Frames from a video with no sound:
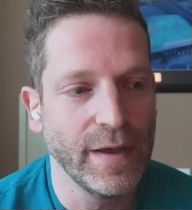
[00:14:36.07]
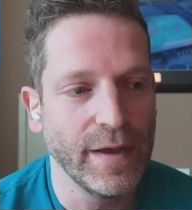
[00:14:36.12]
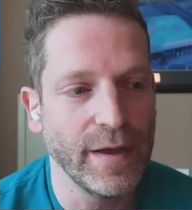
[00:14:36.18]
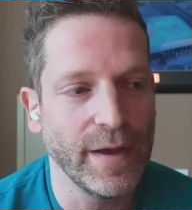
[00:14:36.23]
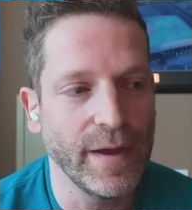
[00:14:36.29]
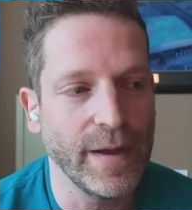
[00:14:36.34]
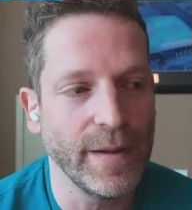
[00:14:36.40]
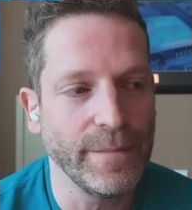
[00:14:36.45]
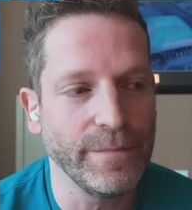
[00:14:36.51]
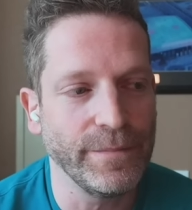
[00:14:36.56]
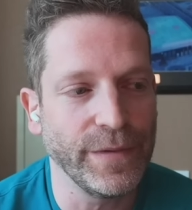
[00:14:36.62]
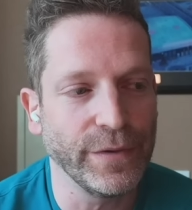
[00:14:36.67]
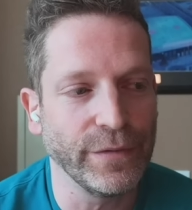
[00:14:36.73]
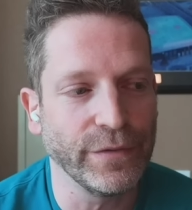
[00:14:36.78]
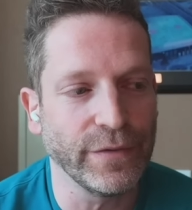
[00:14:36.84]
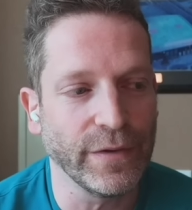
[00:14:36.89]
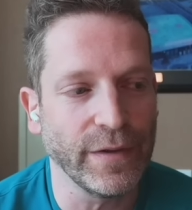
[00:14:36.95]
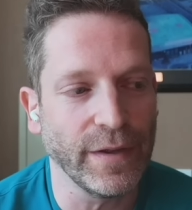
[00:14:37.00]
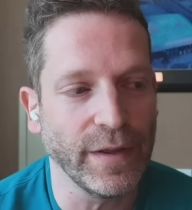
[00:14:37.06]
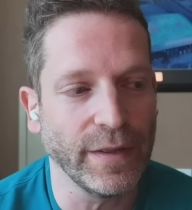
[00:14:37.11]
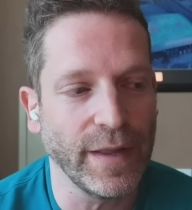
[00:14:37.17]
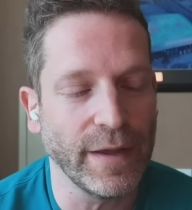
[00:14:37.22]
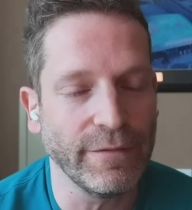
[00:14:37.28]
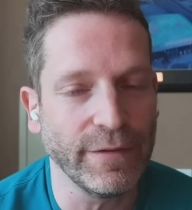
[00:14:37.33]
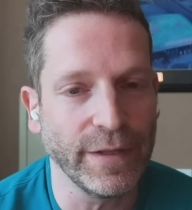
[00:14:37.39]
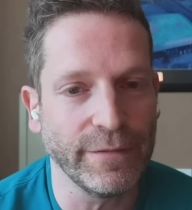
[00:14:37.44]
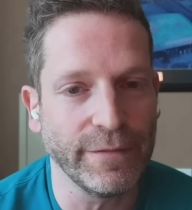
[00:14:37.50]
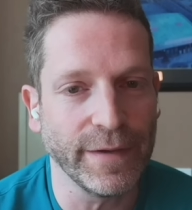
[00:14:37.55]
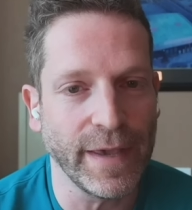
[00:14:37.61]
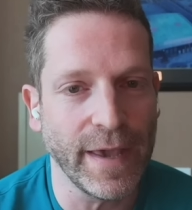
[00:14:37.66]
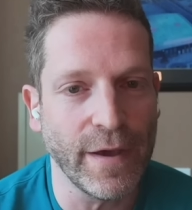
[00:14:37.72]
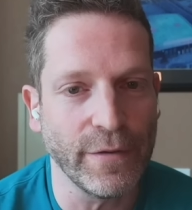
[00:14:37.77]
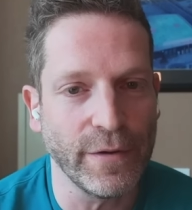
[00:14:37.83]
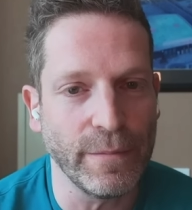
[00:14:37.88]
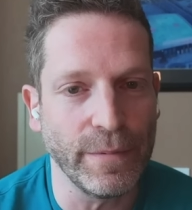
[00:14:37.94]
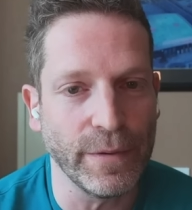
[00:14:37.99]
There's a level of
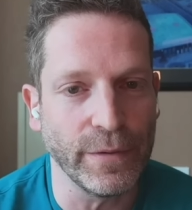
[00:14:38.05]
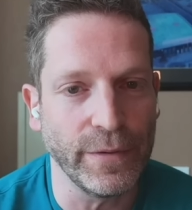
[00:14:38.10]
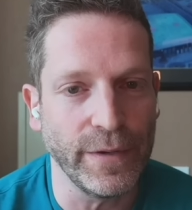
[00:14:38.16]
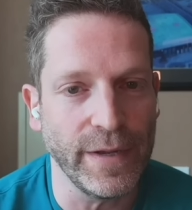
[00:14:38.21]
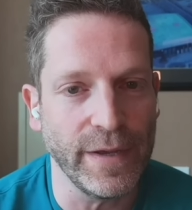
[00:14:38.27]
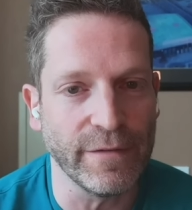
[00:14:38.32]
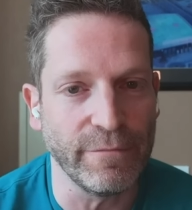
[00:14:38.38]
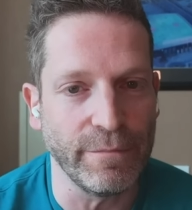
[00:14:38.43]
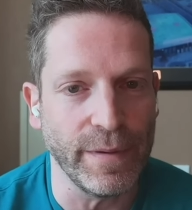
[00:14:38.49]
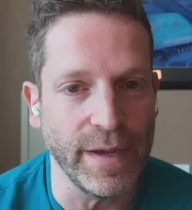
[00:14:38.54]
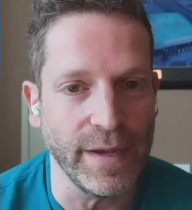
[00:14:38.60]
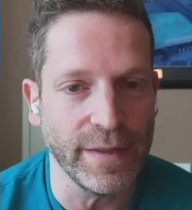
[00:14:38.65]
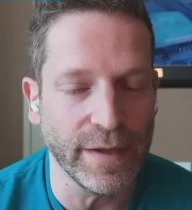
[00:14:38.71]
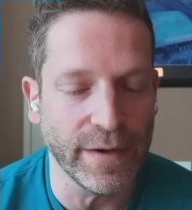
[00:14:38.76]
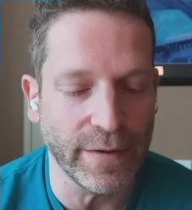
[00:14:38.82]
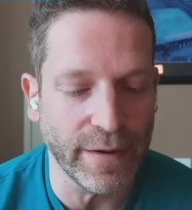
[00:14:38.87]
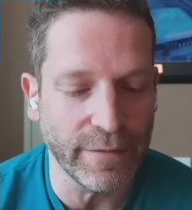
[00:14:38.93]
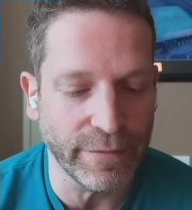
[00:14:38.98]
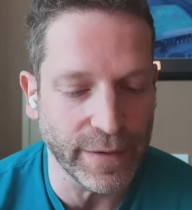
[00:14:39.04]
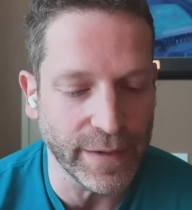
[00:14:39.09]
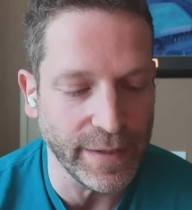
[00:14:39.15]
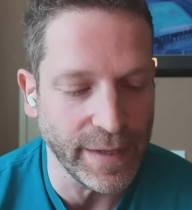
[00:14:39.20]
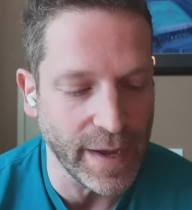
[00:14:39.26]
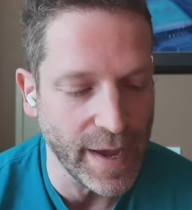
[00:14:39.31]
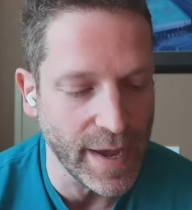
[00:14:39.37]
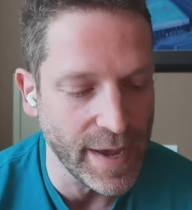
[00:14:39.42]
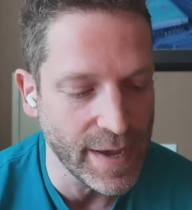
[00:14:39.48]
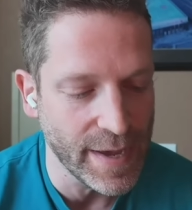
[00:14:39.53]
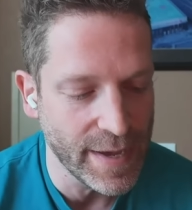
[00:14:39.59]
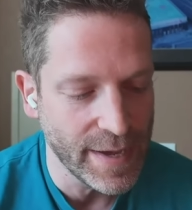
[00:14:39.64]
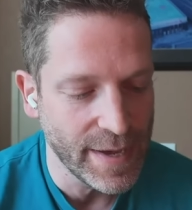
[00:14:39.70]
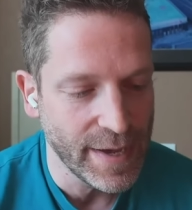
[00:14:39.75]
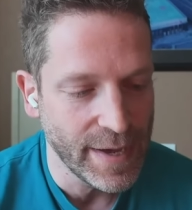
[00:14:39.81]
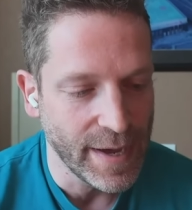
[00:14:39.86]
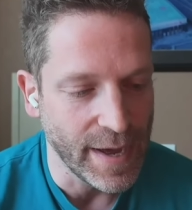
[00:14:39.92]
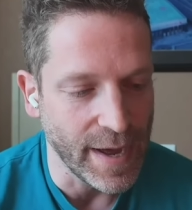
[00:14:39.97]
accountability of being there every day
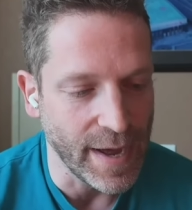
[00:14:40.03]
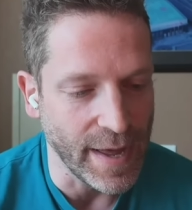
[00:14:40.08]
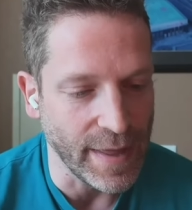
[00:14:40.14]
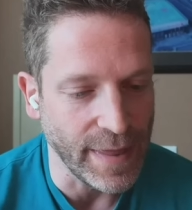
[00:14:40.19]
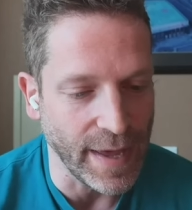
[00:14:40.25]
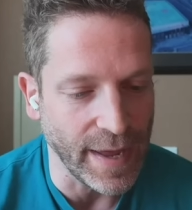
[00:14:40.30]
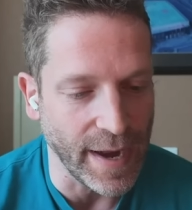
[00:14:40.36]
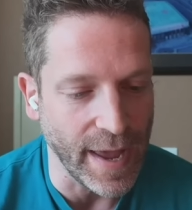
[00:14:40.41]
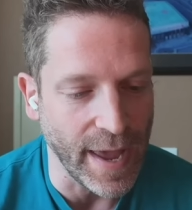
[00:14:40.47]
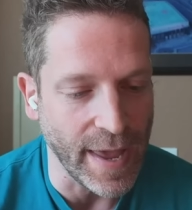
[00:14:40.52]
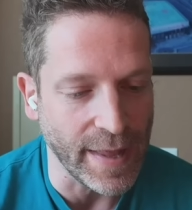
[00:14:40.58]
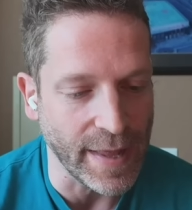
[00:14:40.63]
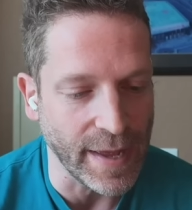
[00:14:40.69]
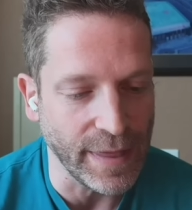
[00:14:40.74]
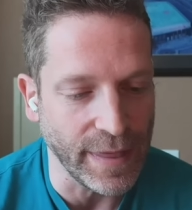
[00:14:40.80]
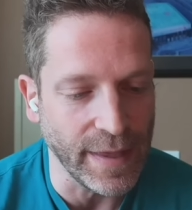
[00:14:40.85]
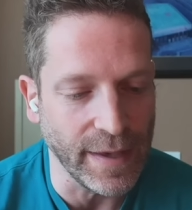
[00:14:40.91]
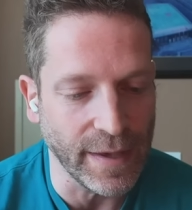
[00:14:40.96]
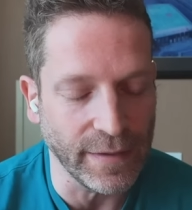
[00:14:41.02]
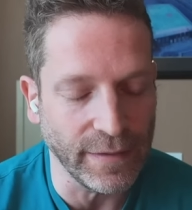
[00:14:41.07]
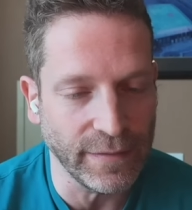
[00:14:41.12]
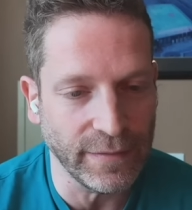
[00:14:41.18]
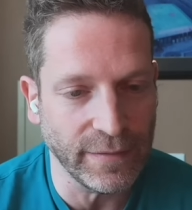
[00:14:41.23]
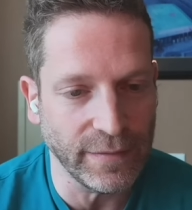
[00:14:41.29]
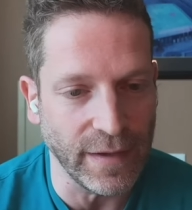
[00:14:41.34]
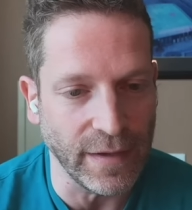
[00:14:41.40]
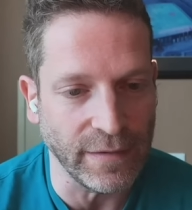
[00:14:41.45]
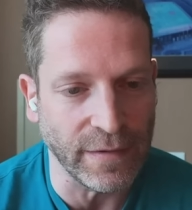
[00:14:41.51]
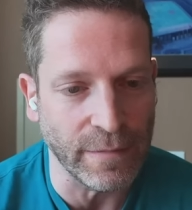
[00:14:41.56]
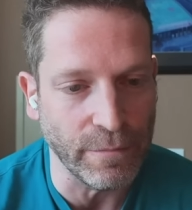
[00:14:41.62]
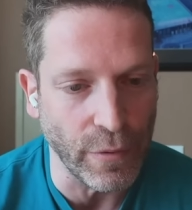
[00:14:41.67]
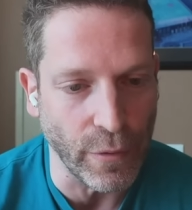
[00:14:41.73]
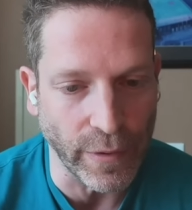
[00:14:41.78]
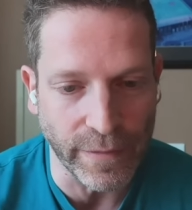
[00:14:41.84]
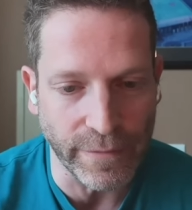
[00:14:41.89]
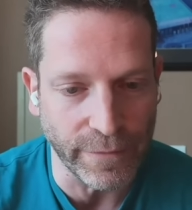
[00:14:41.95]
and I think it's
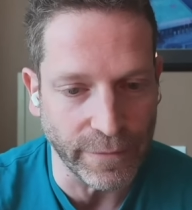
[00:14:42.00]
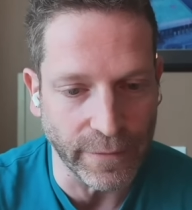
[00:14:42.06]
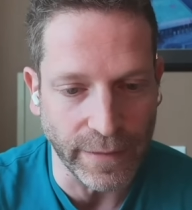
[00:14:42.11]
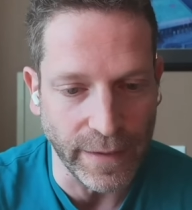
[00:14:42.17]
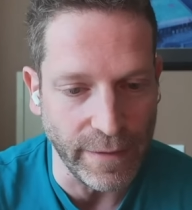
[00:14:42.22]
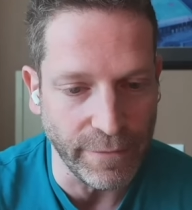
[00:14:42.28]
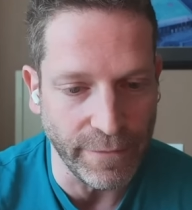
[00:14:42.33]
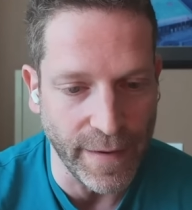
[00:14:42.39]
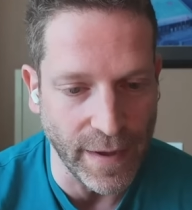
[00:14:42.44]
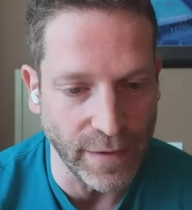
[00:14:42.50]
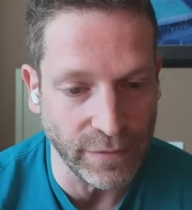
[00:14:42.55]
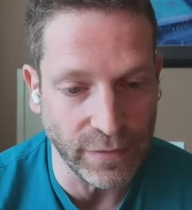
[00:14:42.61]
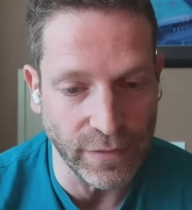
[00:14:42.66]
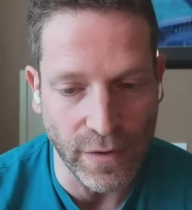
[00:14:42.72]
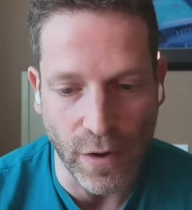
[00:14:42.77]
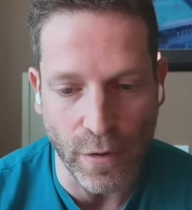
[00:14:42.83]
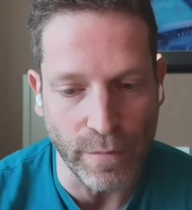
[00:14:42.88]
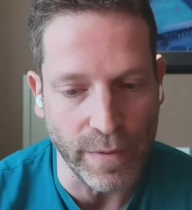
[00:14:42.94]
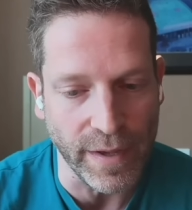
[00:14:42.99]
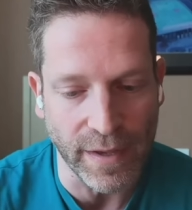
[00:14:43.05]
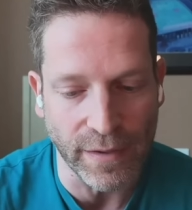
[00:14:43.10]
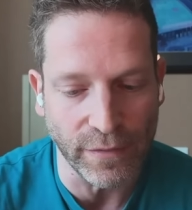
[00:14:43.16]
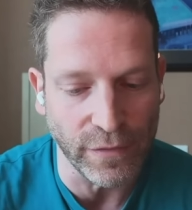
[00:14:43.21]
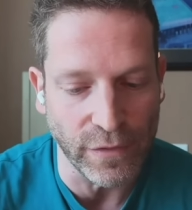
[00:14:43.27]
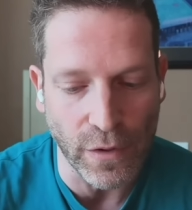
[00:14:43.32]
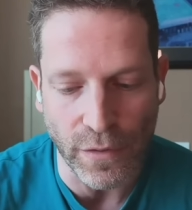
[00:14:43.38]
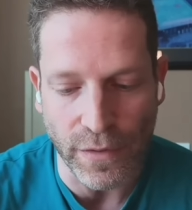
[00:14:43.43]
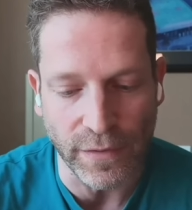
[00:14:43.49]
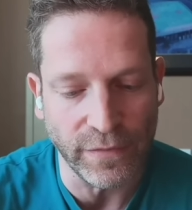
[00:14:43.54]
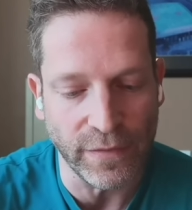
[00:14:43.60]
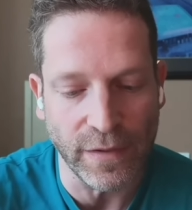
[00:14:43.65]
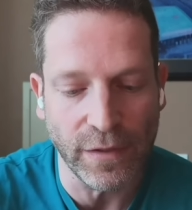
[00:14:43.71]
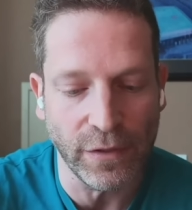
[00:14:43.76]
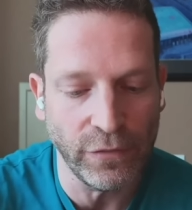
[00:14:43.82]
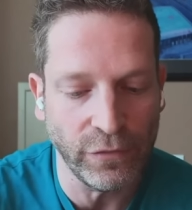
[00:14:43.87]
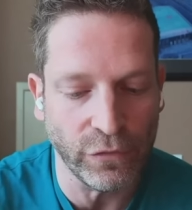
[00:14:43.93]
important for Leaf fans to know because, this
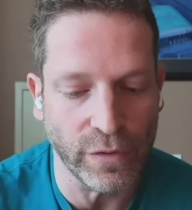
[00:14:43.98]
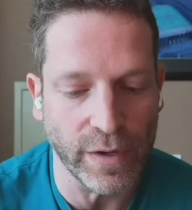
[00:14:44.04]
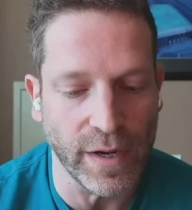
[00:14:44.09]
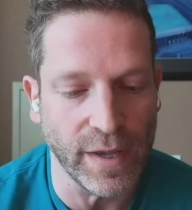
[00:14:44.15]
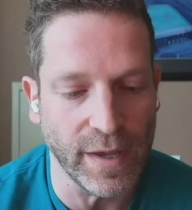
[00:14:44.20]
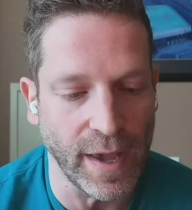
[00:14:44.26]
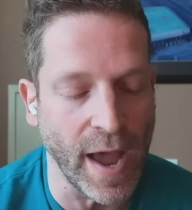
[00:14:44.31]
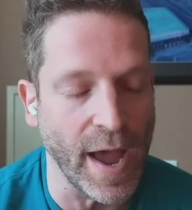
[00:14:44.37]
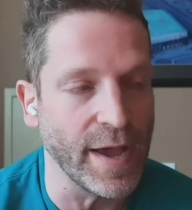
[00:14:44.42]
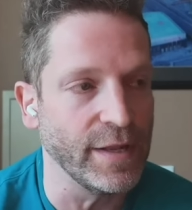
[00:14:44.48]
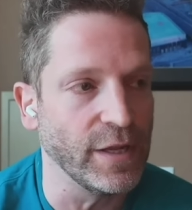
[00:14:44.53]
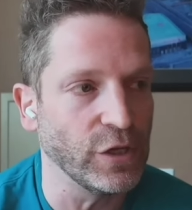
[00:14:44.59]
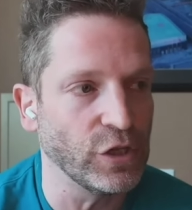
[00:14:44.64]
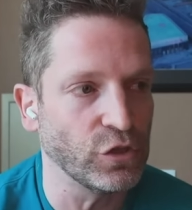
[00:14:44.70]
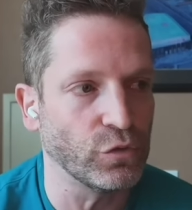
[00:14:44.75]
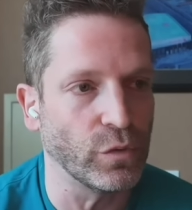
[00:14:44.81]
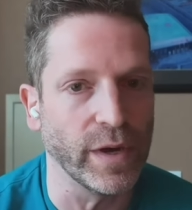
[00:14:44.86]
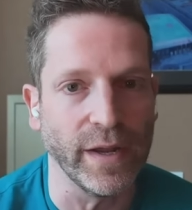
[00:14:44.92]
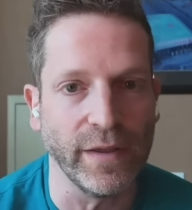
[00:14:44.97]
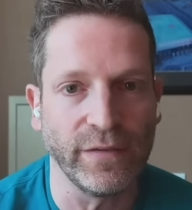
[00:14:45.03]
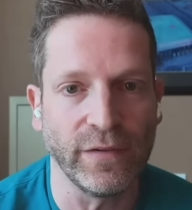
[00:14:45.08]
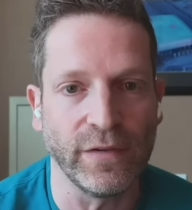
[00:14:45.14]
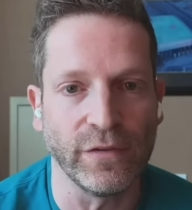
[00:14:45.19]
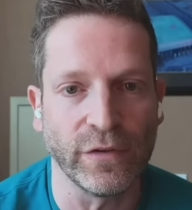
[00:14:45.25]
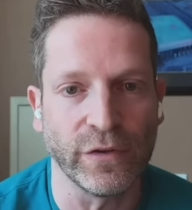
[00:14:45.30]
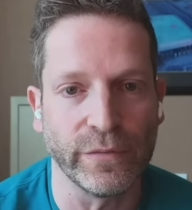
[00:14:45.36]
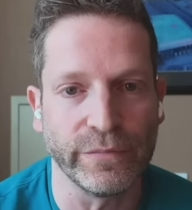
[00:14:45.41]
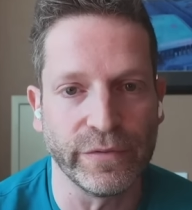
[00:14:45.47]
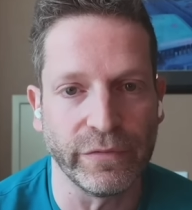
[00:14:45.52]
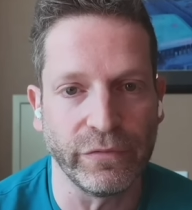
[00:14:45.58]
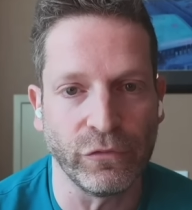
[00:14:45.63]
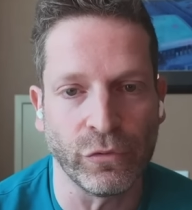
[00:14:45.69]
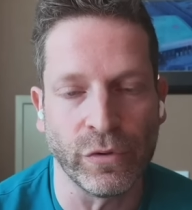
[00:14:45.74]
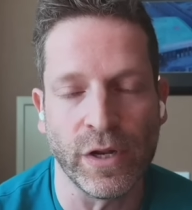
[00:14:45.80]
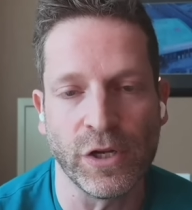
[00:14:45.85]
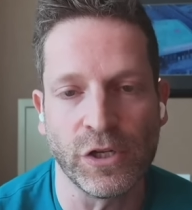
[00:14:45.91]
industry kind of shrinks in terms of
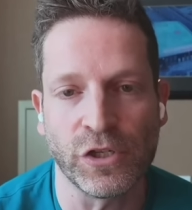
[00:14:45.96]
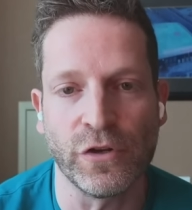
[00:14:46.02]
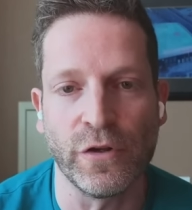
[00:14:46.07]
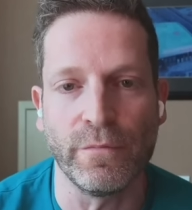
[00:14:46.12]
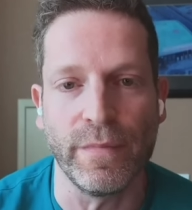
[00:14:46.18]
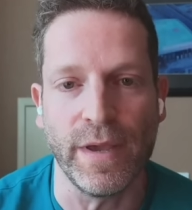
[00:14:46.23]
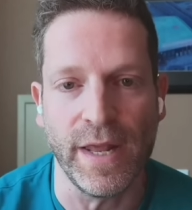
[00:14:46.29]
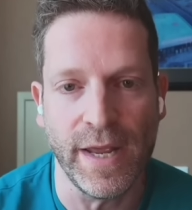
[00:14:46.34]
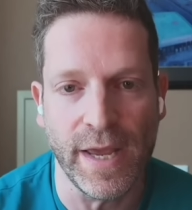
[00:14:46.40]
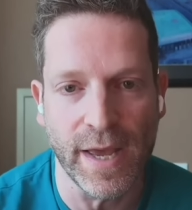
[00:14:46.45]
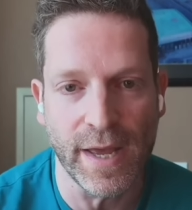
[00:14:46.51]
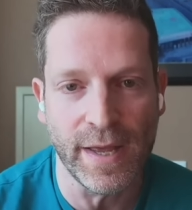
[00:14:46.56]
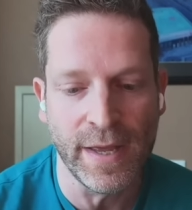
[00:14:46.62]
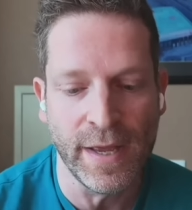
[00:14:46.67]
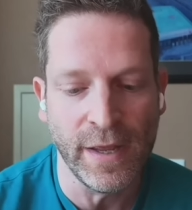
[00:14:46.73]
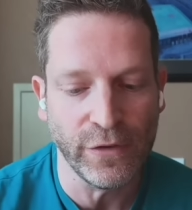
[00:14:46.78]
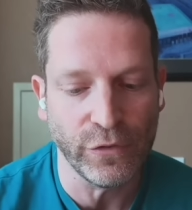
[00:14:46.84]
traditional media.